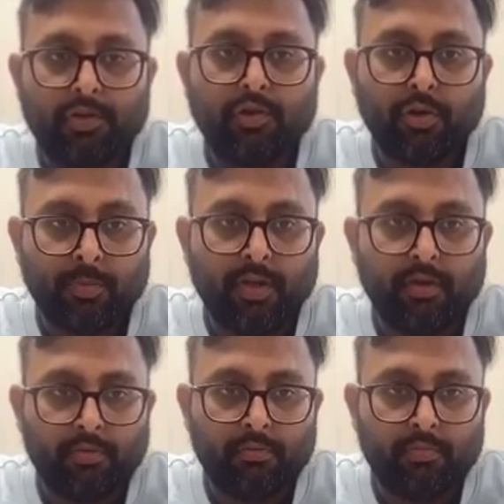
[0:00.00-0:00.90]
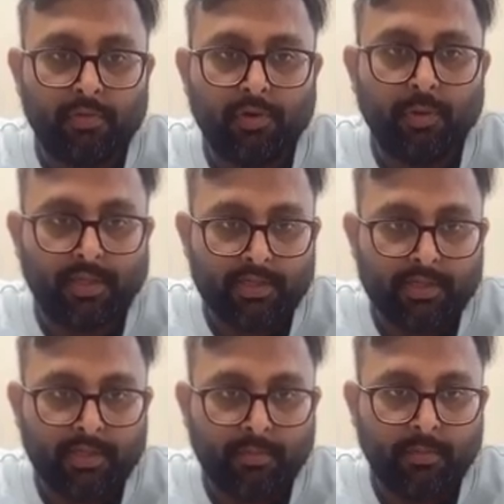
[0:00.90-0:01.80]
should not be doing the
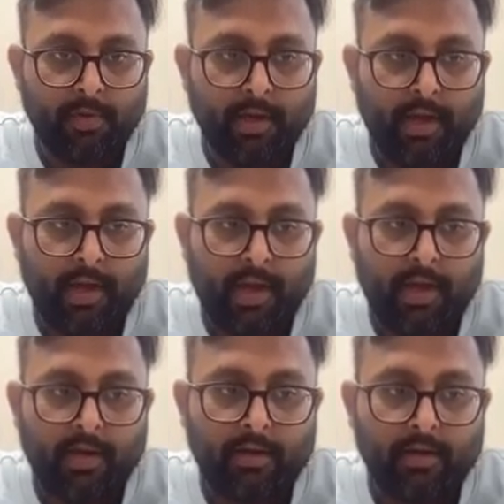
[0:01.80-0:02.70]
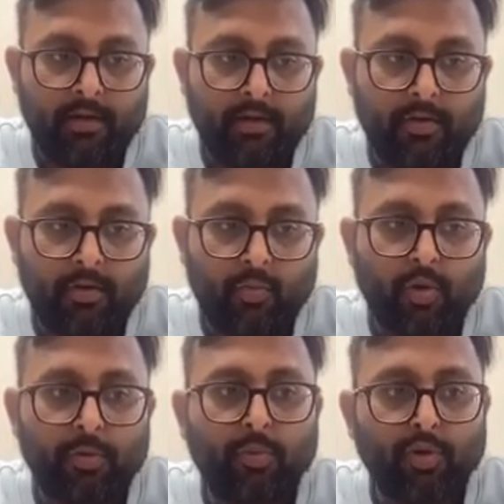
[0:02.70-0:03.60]
same, and
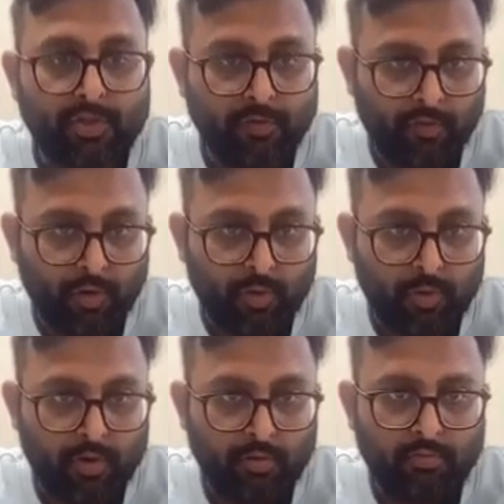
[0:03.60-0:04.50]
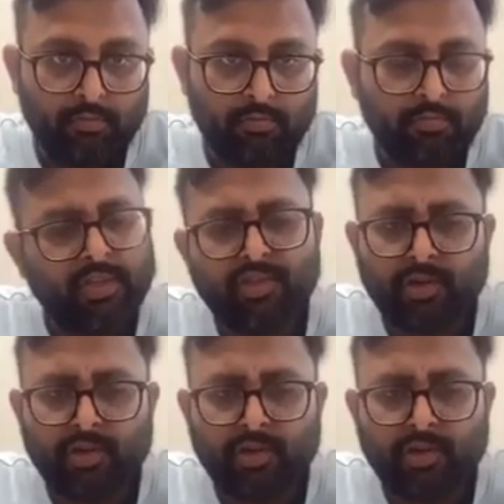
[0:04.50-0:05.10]
what books you followed in